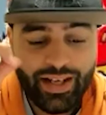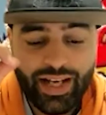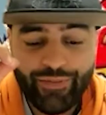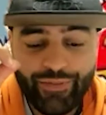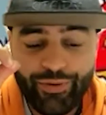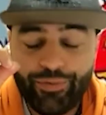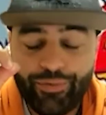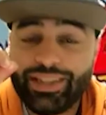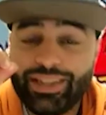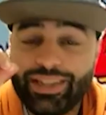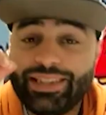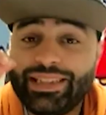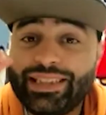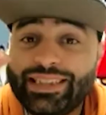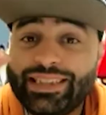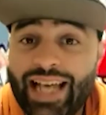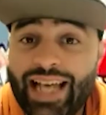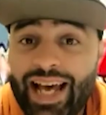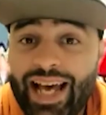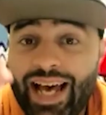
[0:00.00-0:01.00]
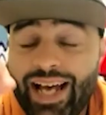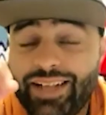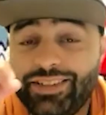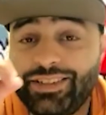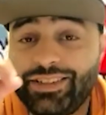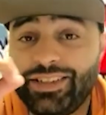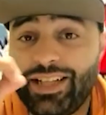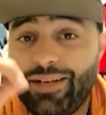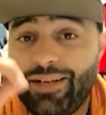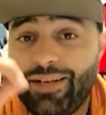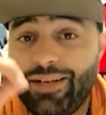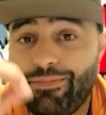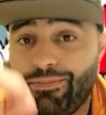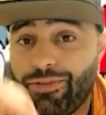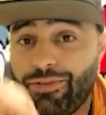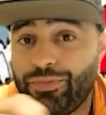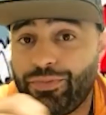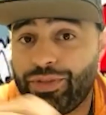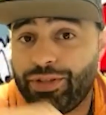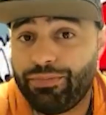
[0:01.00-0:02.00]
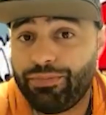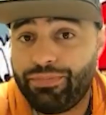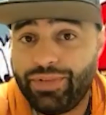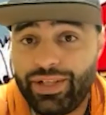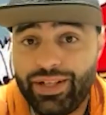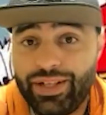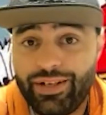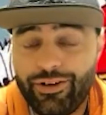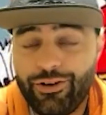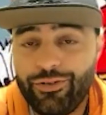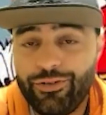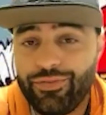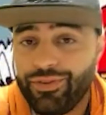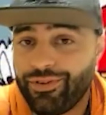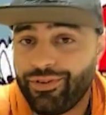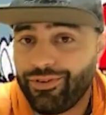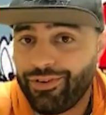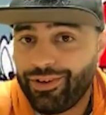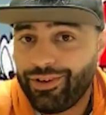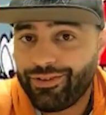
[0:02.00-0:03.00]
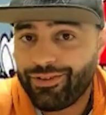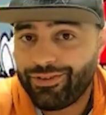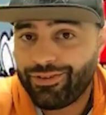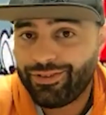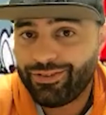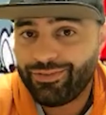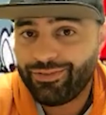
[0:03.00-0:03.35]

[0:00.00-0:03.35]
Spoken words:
And we want to detach that moment of being overcritical.